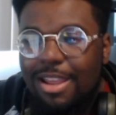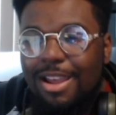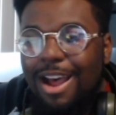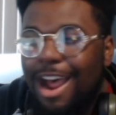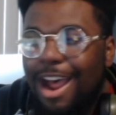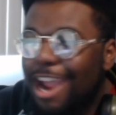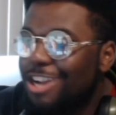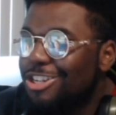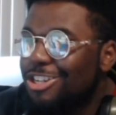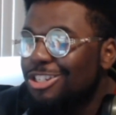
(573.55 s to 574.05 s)

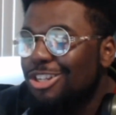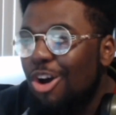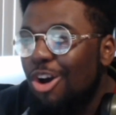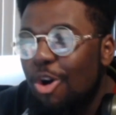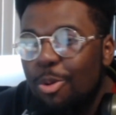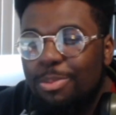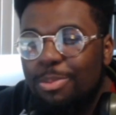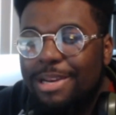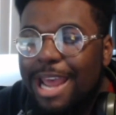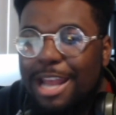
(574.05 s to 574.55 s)
I just
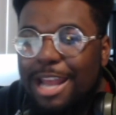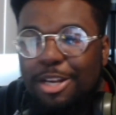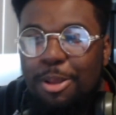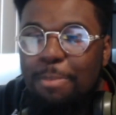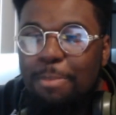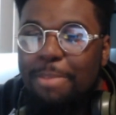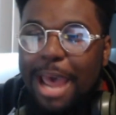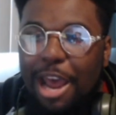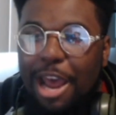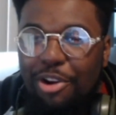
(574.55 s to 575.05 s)
hope that the
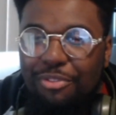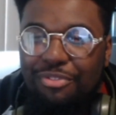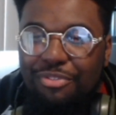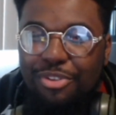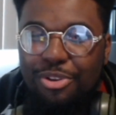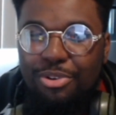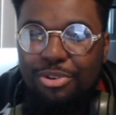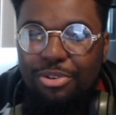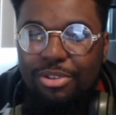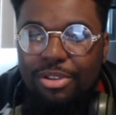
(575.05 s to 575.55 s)

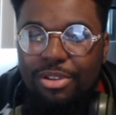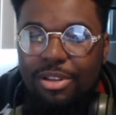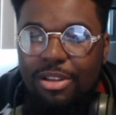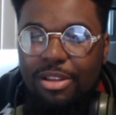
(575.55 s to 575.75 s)
battlefield,